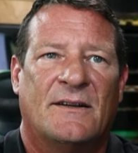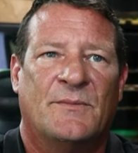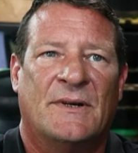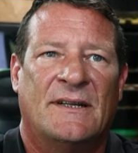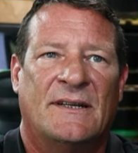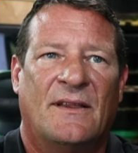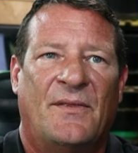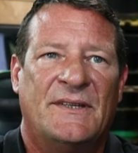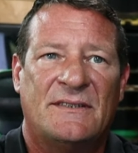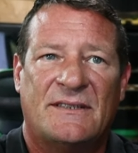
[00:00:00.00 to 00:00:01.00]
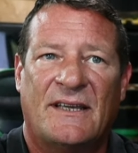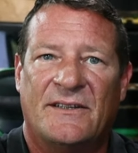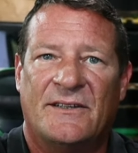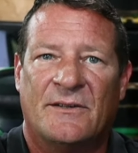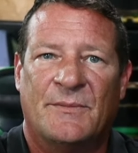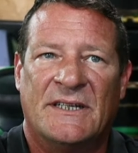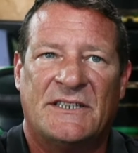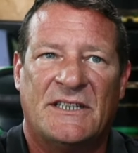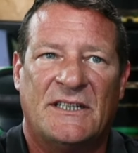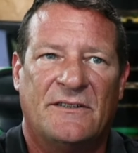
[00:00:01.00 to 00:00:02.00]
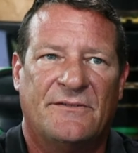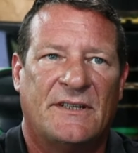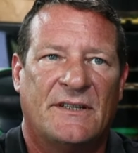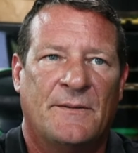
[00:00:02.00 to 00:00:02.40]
But this state could have been achieved